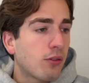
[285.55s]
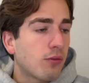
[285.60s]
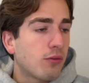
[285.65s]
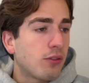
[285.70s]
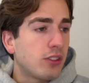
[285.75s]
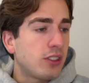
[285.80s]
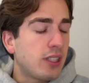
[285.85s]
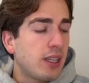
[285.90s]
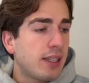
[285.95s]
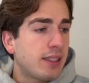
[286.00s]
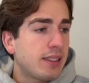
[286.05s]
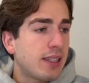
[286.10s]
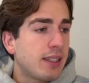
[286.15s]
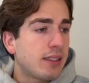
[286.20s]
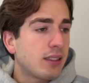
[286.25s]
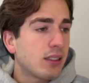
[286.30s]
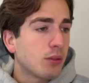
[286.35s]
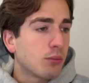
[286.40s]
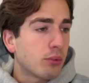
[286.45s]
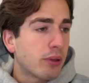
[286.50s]

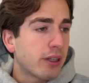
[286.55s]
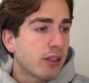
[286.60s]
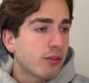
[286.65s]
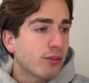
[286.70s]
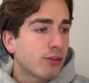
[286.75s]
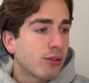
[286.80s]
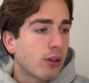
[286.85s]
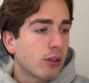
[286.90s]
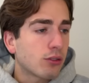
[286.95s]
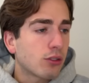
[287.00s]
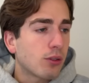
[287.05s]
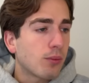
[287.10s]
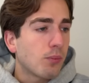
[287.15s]
facilitating a break of structure.